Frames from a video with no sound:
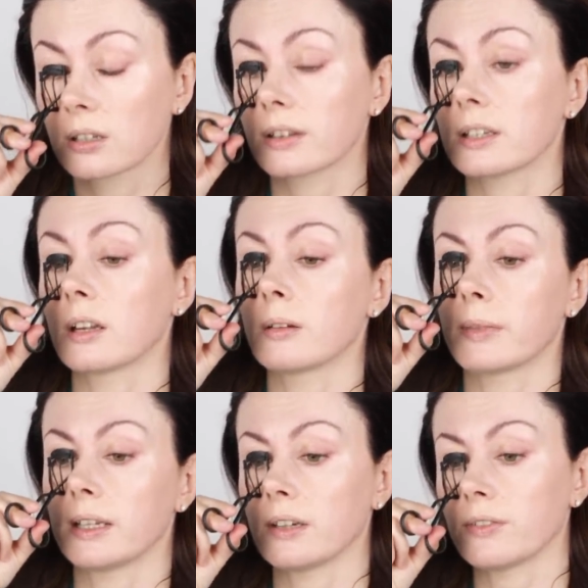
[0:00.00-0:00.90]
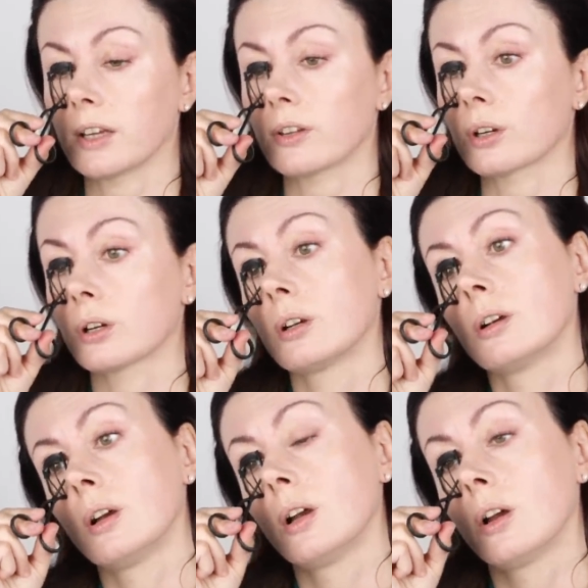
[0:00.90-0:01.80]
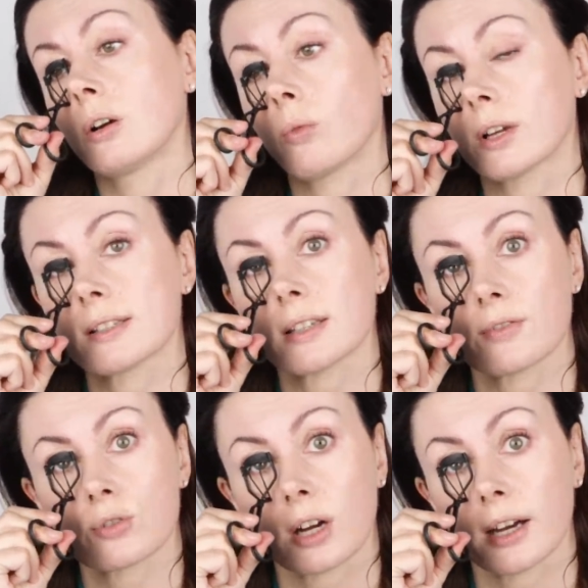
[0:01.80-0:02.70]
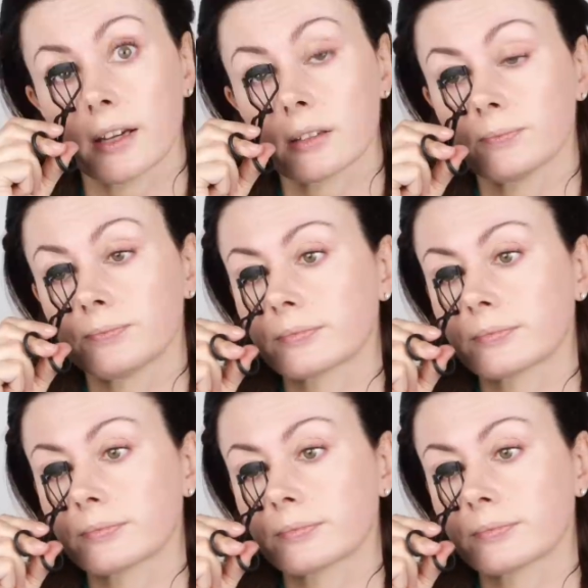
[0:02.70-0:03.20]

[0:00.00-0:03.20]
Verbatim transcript: than many of the other ones I've tried.